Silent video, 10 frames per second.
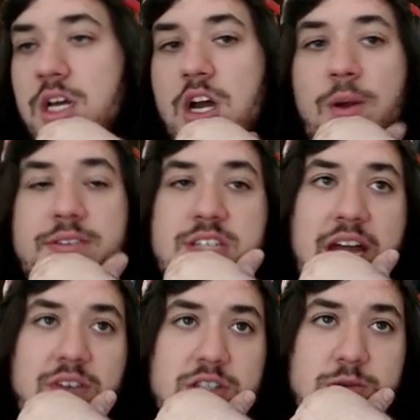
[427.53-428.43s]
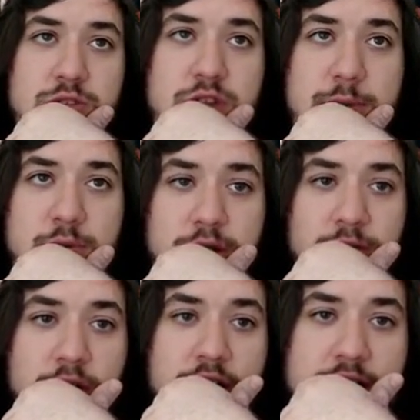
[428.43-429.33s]
We have Skyfield, so we just grab 3
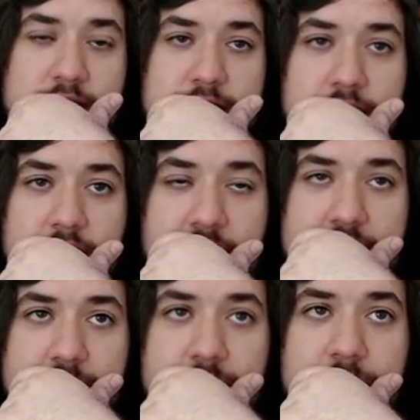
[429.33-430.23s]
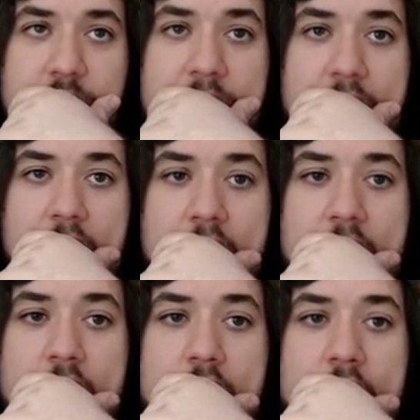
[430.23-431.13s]
Volcanions. That's fine.
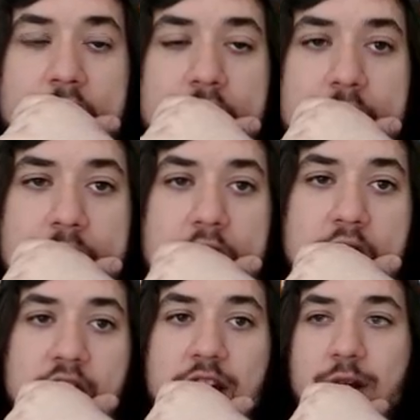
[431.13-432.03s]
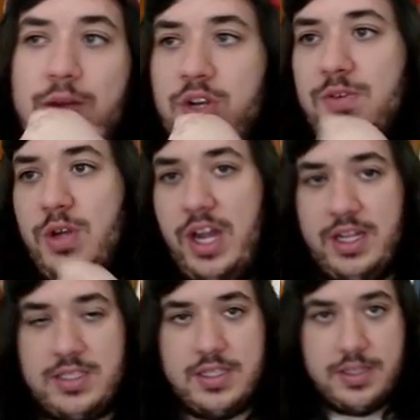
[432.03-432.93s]
Yeah, I got 3
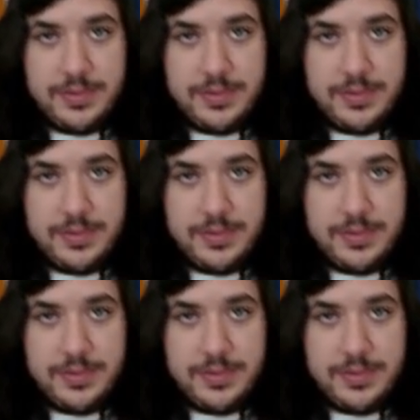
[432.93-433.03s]
Volcanions.